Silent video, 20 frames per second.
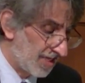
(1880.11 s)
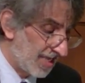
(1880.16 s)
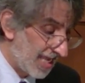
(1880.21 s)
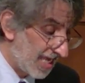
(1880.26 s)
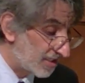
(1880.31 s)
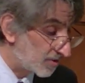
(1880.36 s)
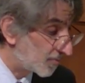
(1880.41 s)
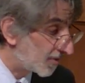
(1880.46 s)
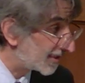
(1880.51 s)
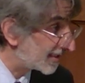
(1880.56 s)

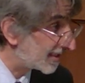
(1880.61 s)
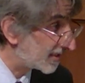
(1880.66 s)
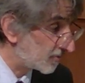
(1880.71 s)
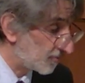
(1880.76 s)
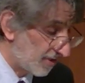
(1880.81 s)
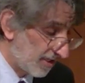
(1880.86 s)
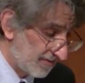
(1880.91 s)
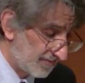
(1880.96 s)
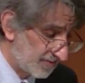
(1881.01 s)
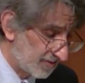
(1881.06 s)
as was his
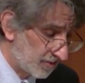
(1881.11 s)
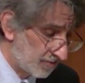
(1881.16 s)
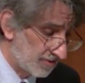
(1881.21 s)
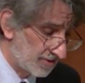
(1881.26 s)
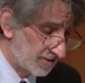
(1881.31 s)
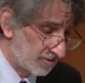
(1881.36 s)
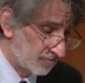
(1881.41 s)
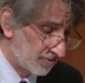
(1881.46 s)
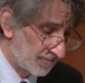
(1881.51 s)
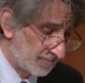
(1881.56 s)
gravestone
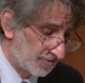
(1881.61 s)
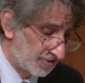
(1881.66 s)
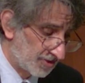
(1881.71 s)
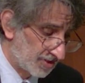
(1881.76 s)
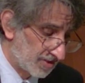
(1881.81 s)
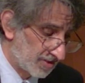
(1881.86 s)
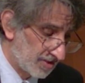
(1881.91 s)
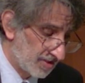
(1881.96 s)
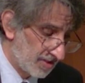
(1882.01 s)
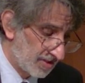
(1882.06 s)
inscription.